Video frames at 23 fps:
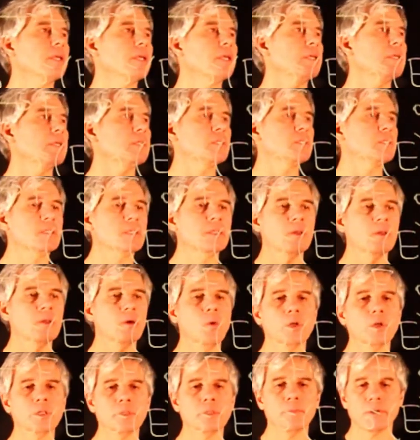is an
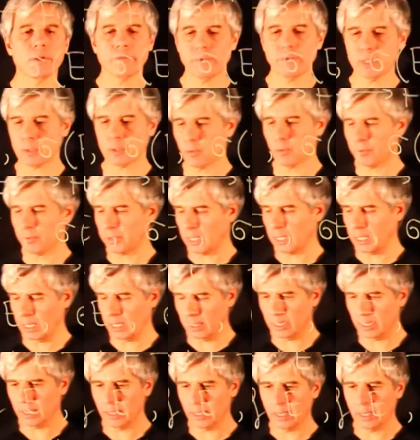automorphism of E.